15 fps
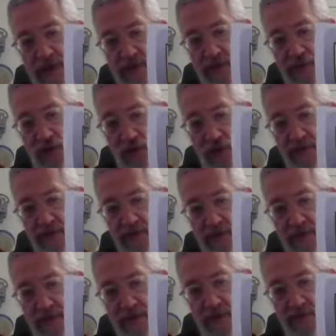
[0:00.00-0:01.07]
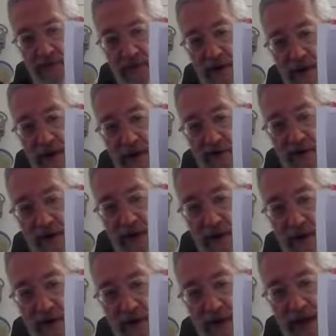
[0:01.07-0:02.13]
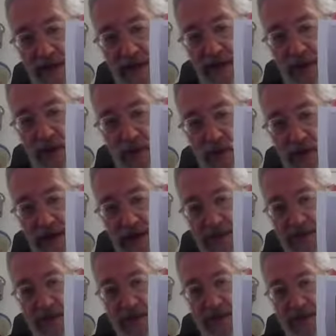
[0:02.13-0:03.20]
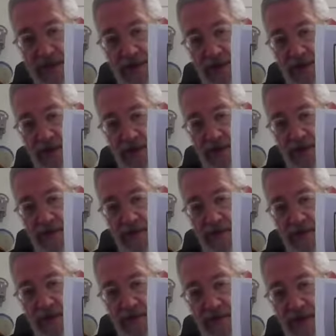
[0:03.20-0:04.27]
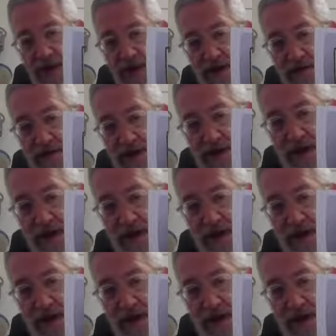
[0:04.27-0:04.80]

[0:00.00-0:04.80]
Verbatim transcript: It's 135 going east to west, and it's 135